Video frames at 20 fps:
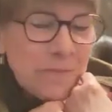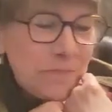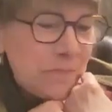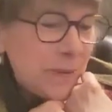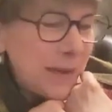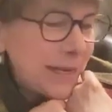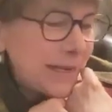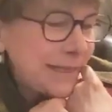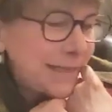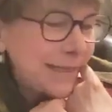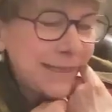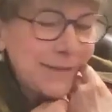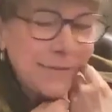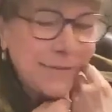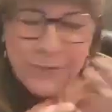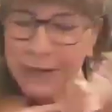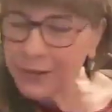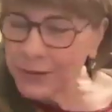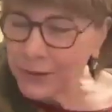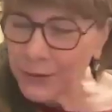based in
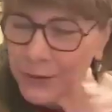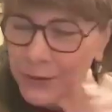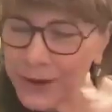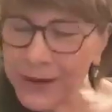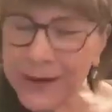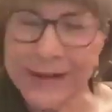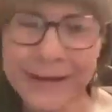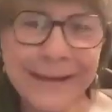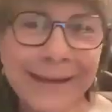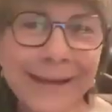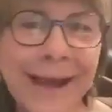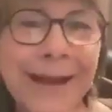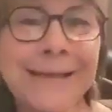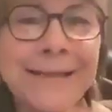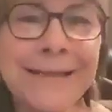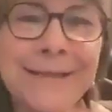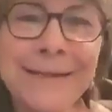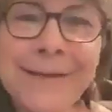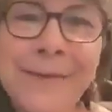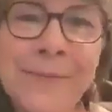Victorian
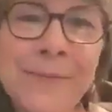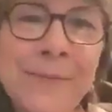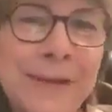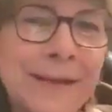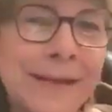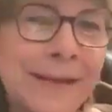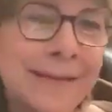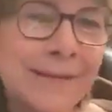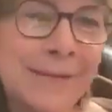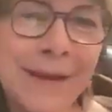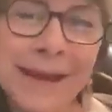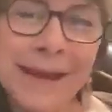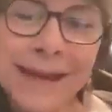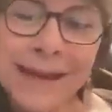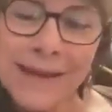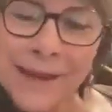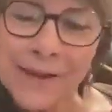custom and